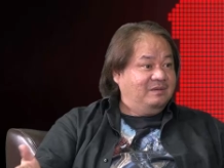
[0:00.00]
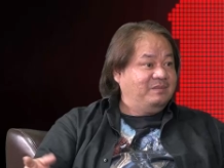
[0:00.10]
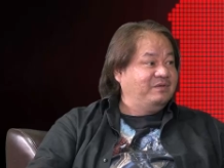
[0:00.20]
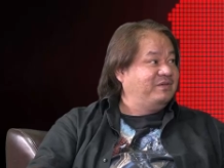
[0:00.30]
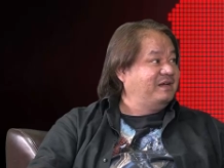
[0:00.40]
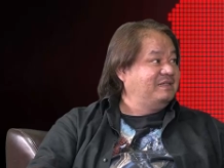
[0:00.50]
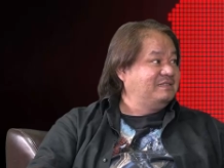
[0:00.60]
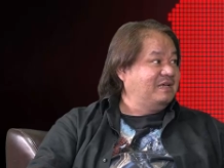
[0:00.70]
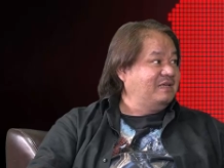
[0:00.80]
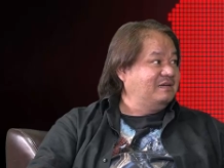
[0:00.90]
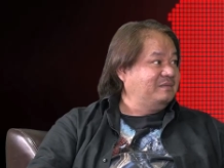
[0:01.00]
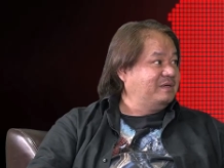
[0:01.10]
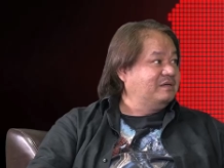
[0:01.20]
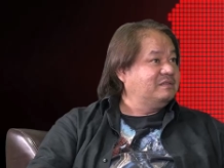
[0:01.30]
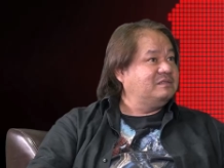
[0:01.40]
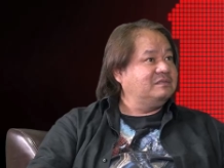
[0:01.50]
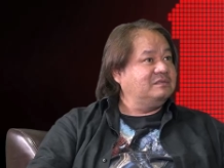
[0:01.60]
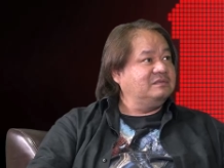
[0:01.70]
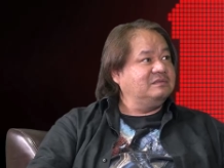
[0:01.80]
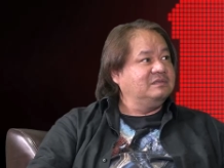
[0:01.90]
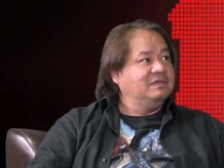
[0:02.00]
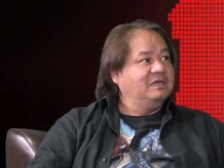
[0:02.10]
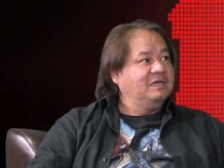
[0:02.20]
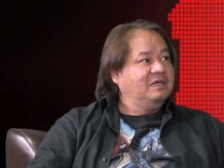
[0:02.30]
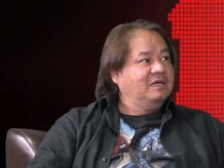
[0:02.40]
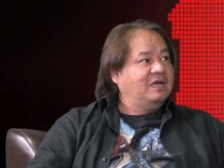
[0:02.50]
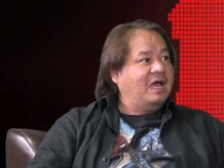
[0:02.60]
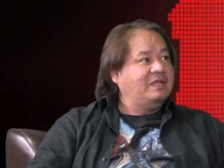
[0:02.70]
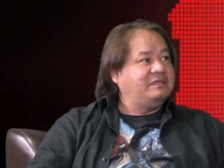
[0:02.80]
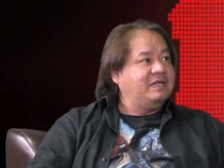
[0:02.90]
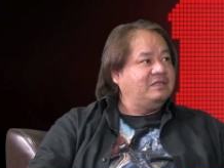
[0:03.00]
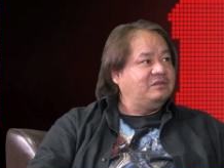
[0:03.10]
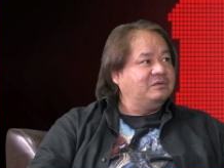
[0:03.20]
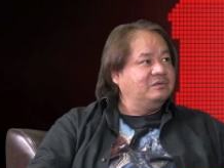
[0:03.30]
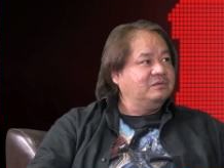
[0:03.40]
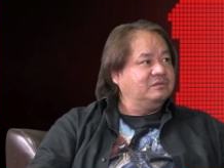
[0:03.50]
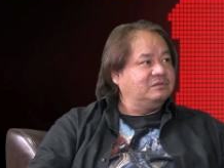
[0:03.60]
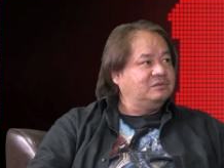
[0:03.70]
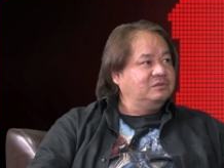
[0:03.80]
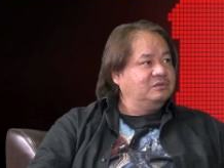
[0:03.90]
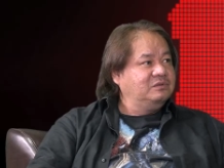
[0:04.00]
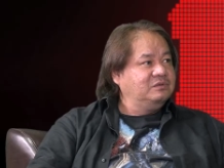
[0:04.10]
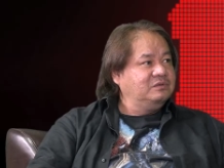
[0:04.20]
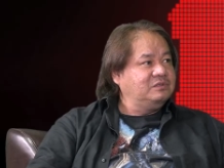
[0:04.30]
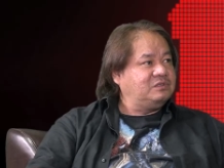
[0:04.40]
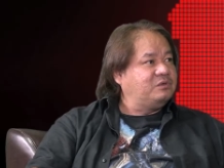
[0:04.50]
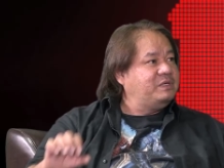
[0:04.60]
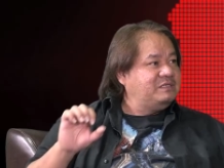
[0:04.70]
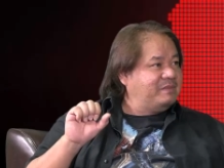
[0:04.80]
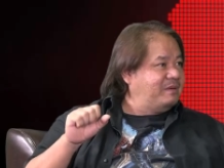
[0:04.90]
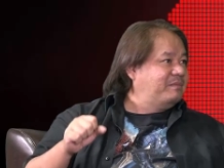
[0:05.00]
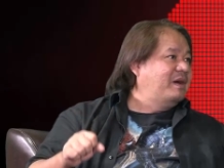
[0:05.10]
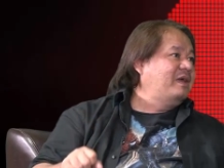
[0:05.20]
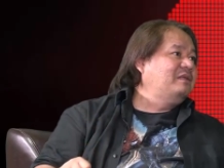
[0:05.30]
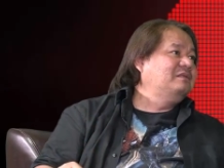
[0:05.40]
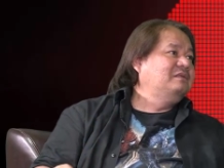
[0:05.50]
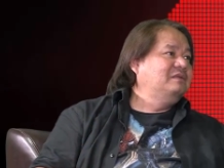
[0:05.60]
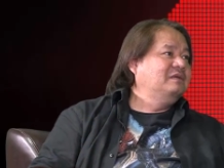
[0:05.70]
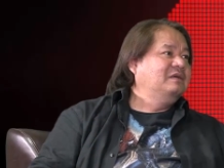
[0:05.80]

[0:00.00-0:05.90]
before a designer because I try to to squeeze my mind